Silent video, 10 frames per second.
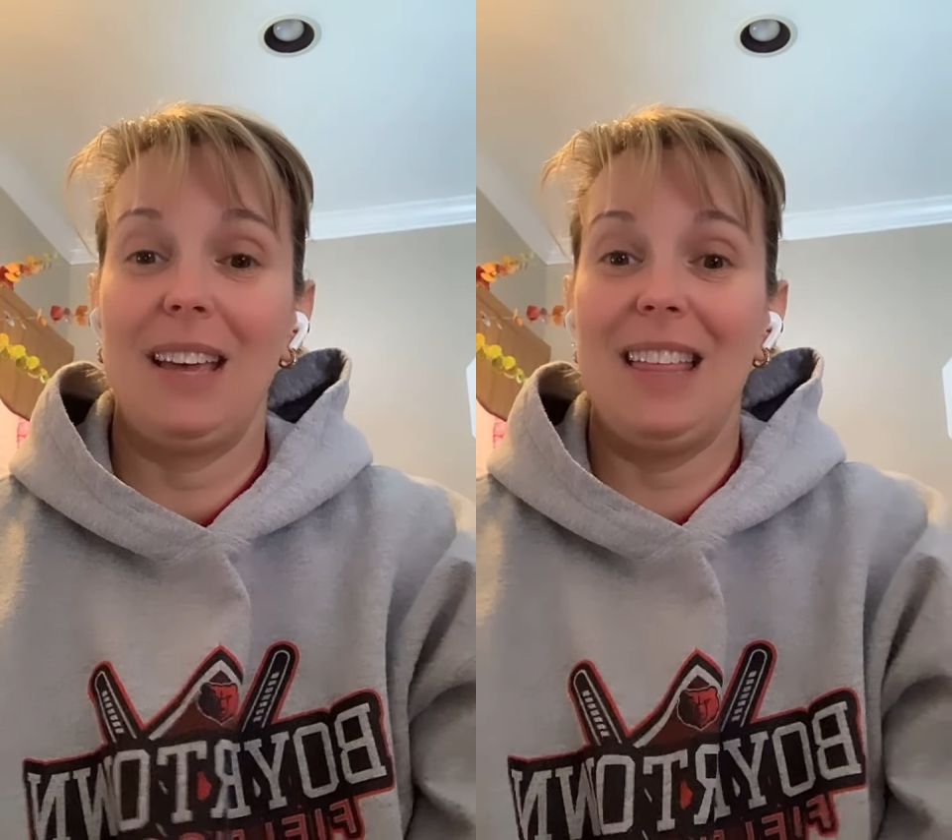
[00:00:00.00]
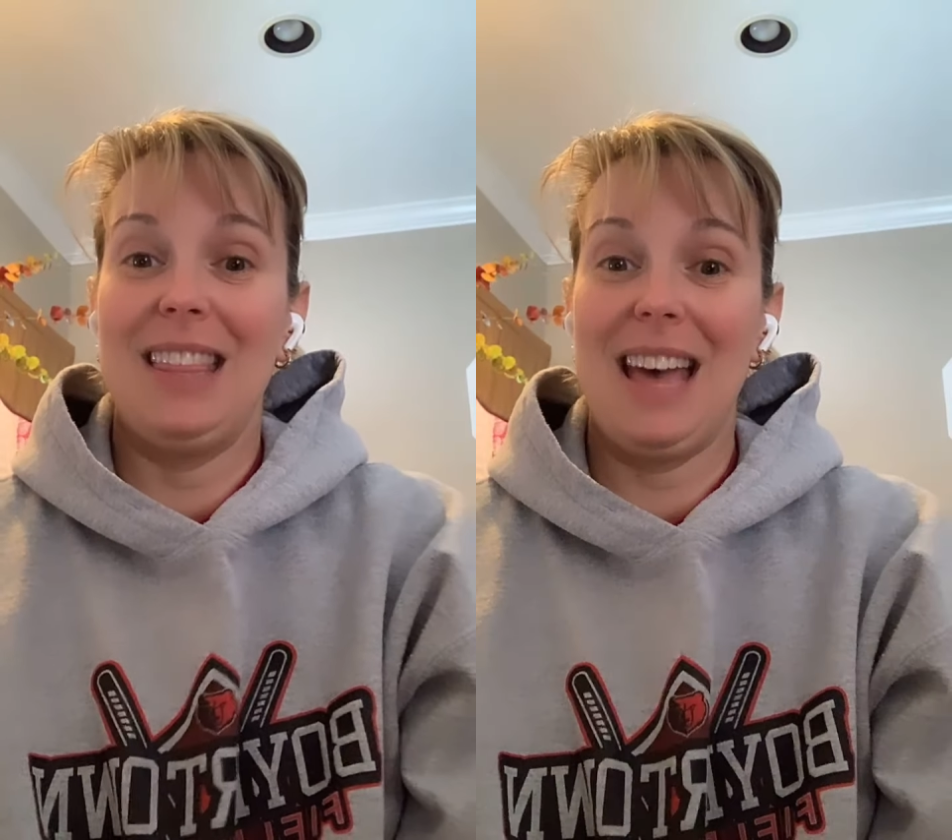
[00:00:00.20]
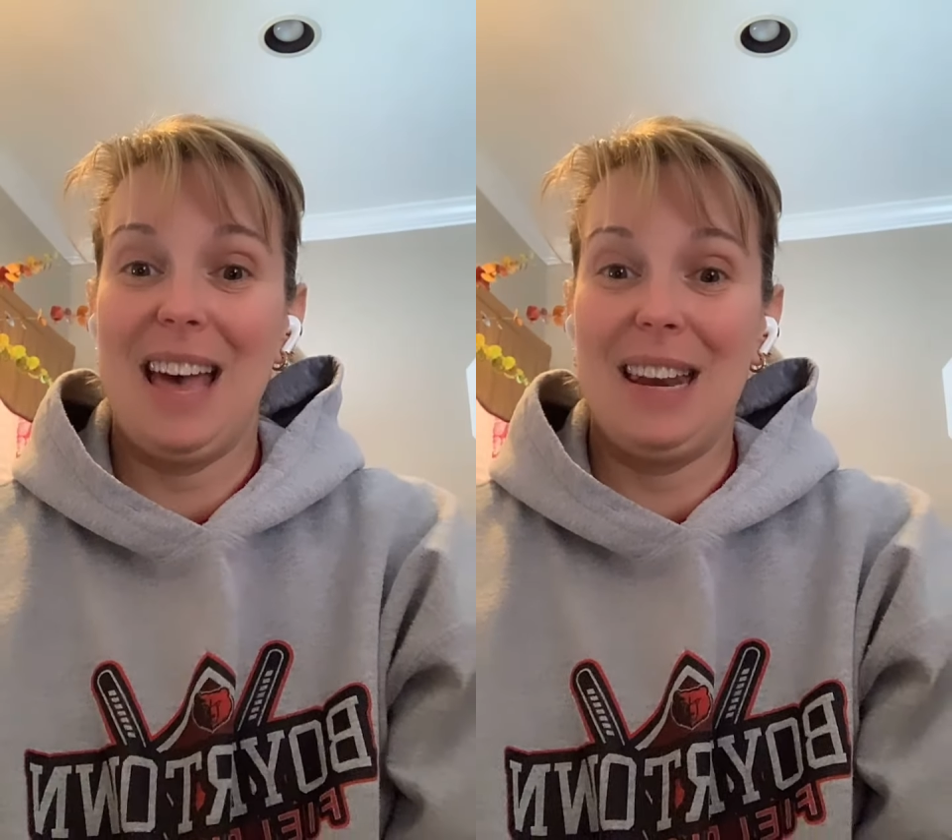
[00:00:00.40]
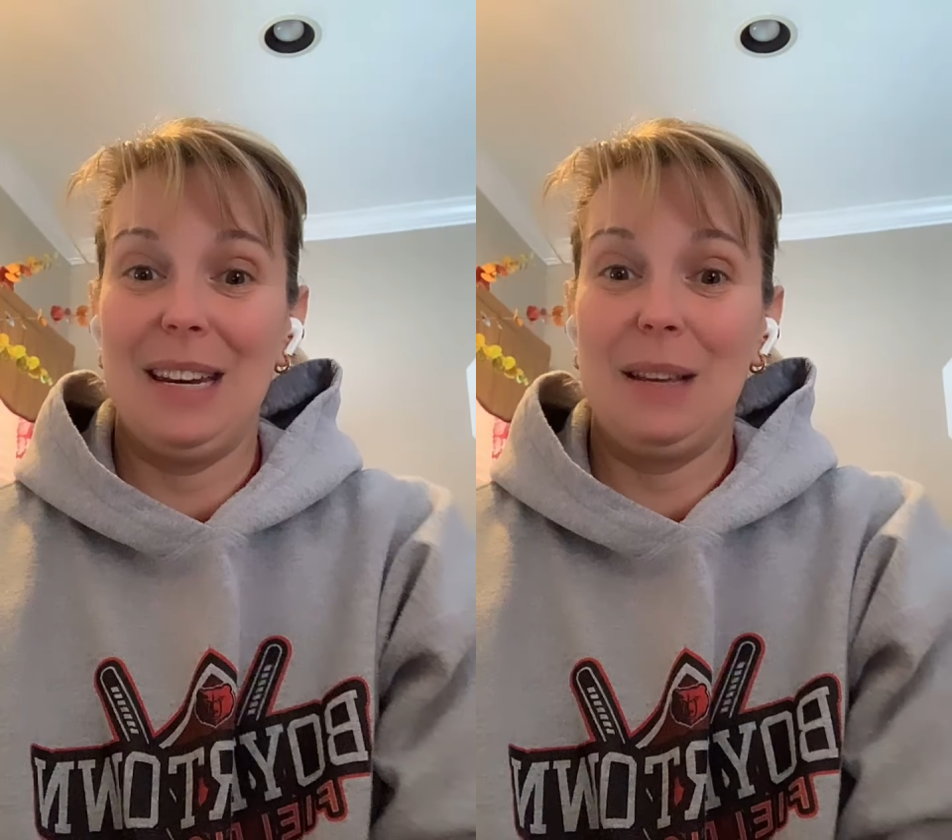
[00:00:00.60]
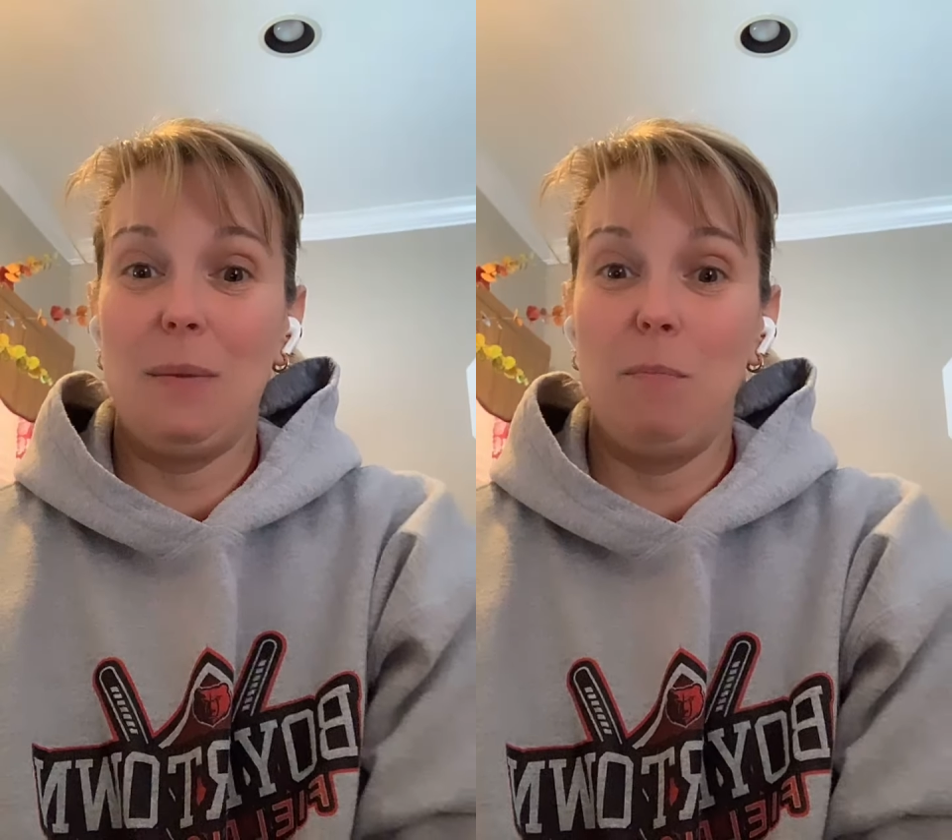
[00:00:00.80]

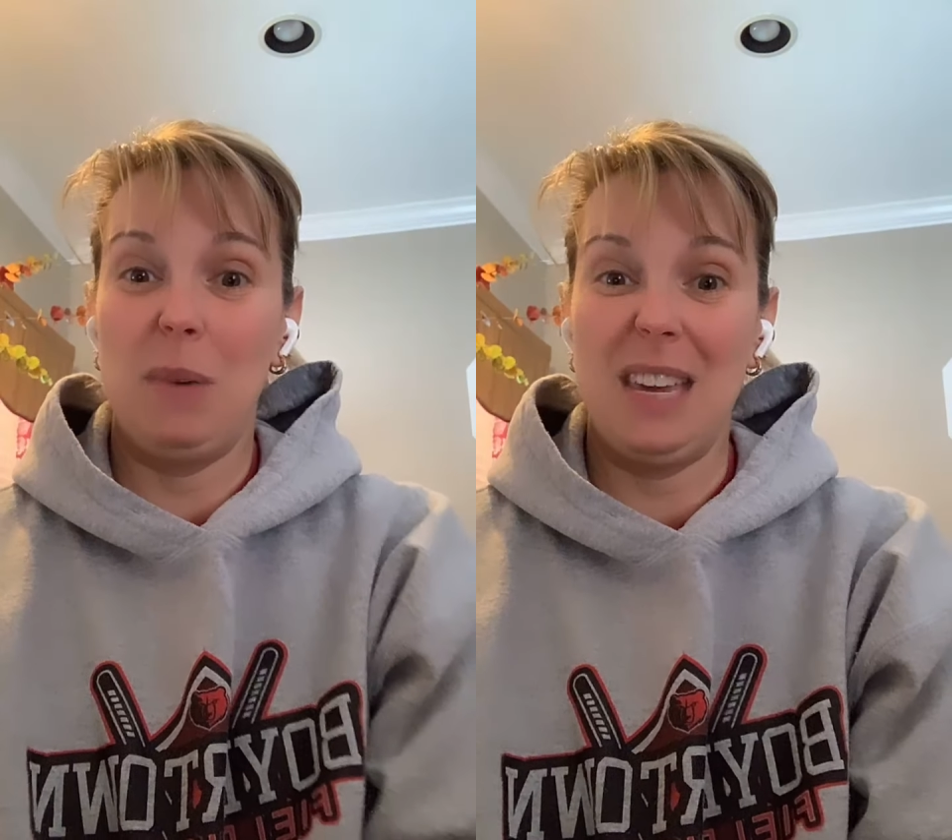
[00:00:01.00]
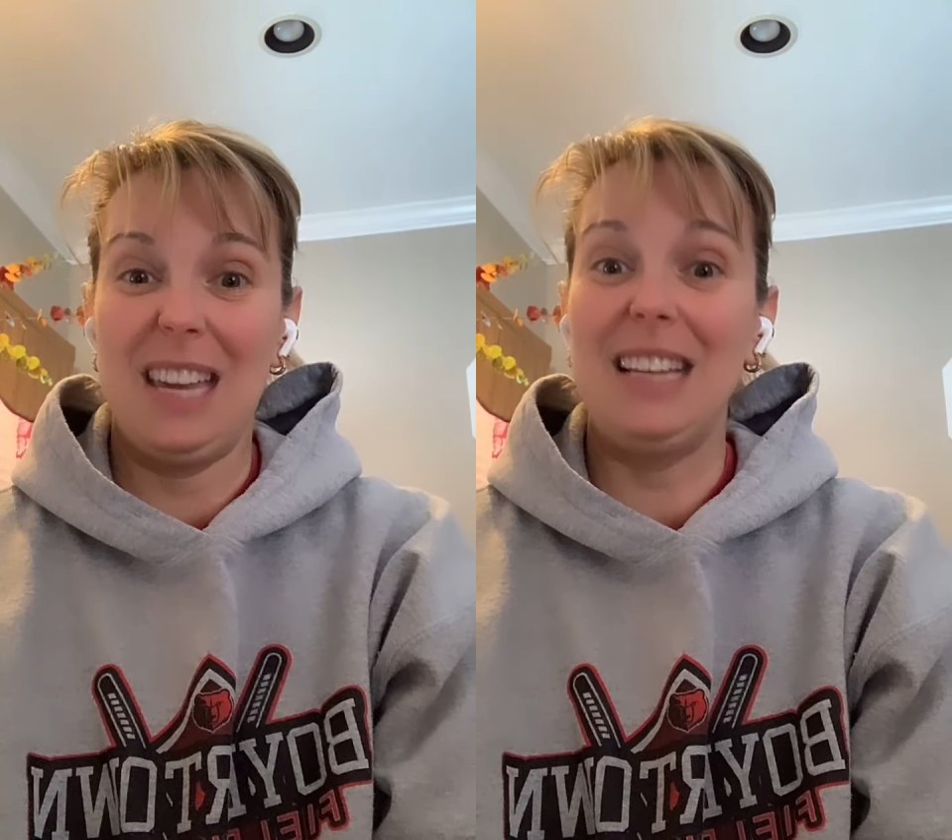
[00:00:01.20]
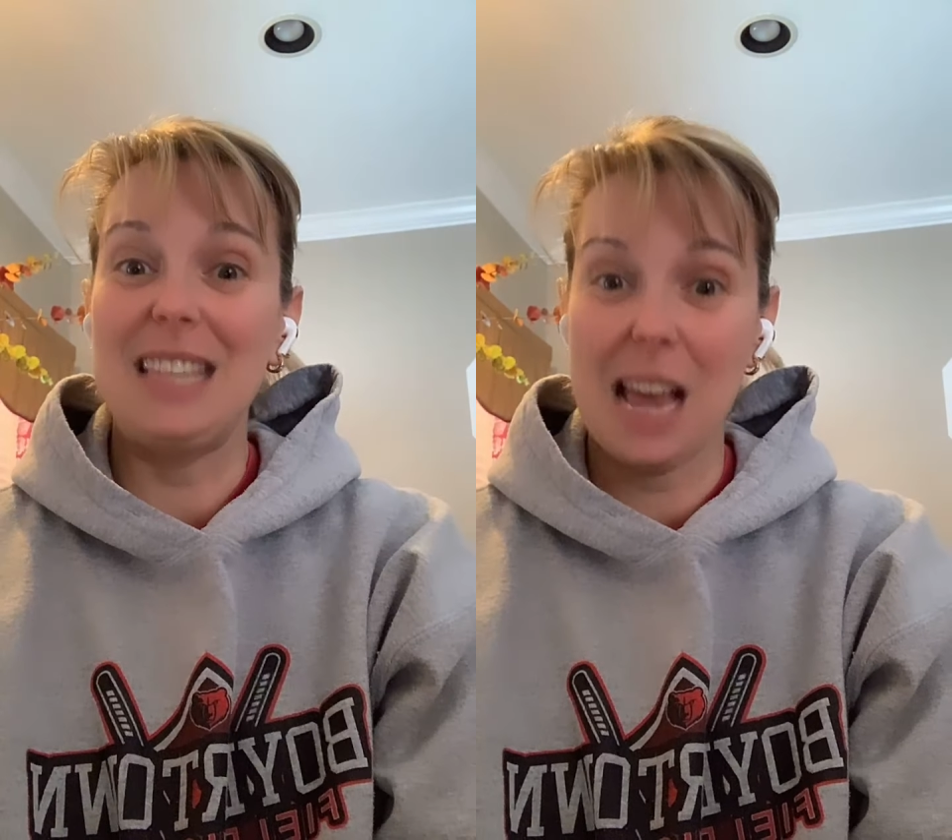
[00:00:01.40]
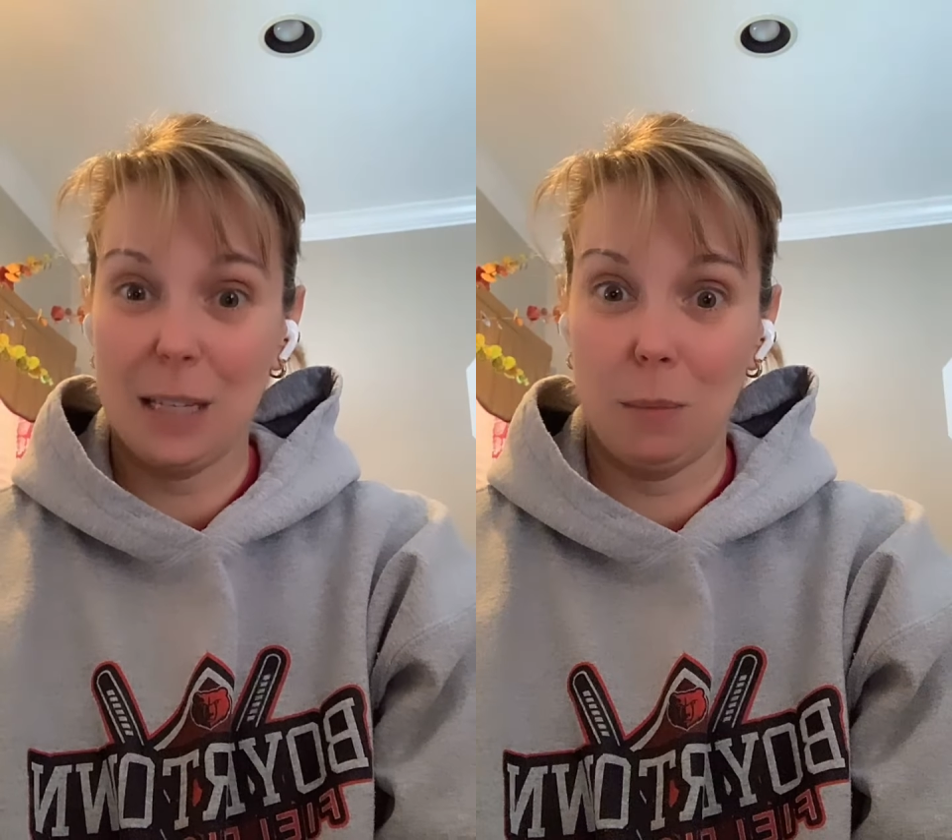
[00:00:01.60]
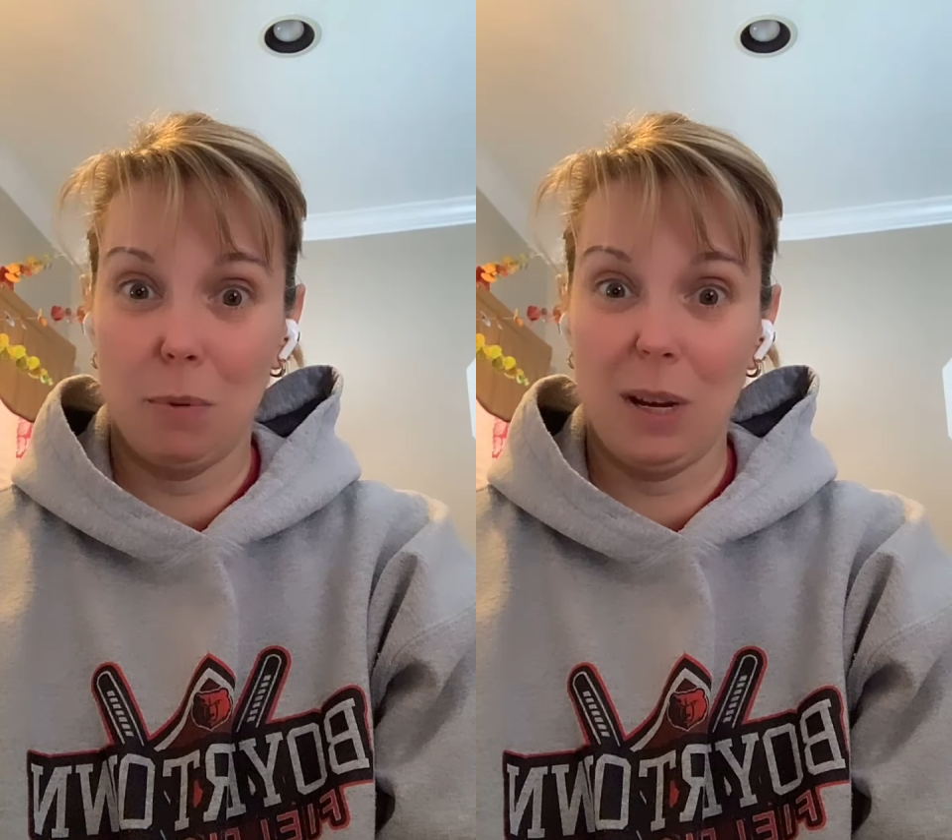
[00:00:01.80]
than being
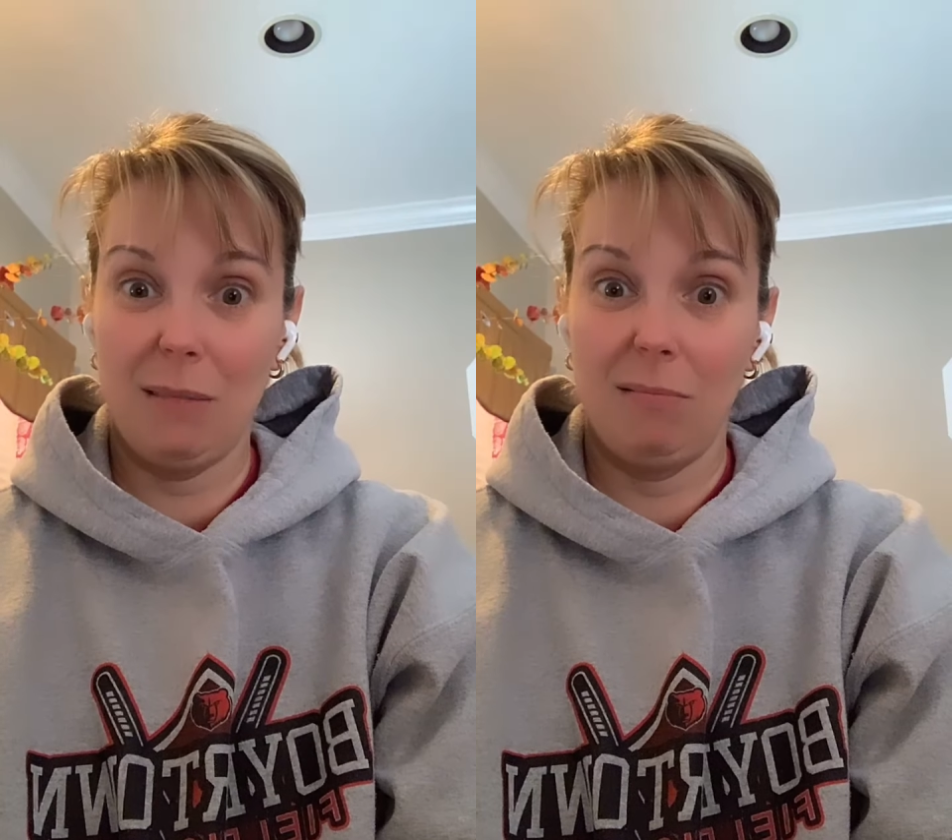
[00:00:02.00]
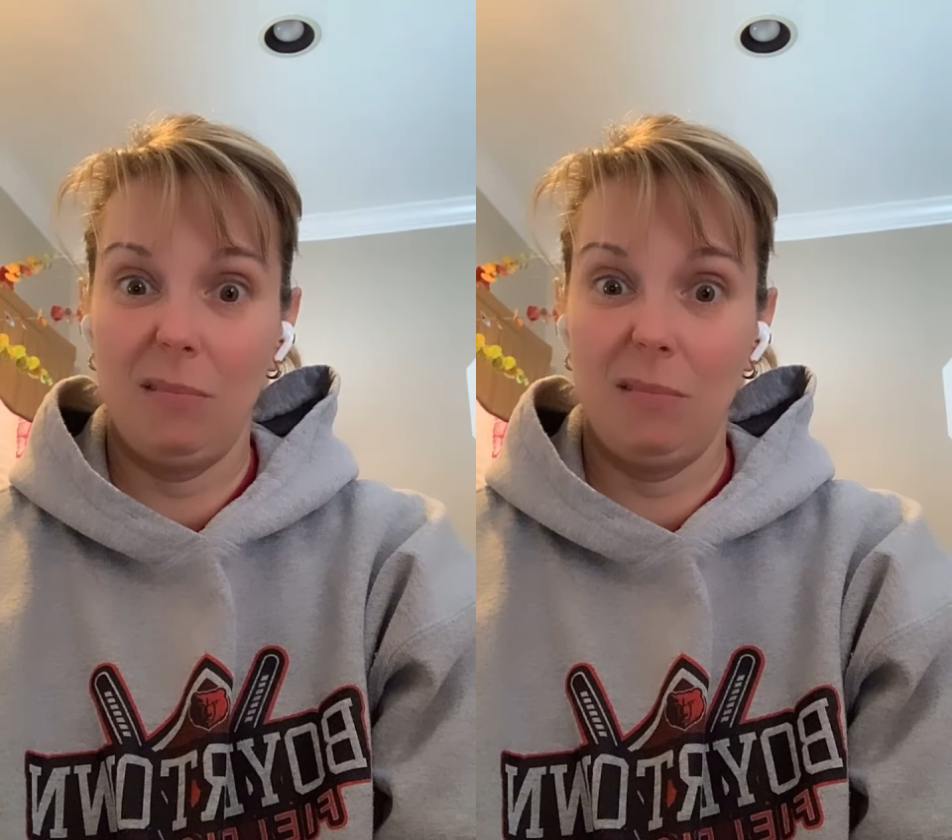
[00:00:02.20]
desperate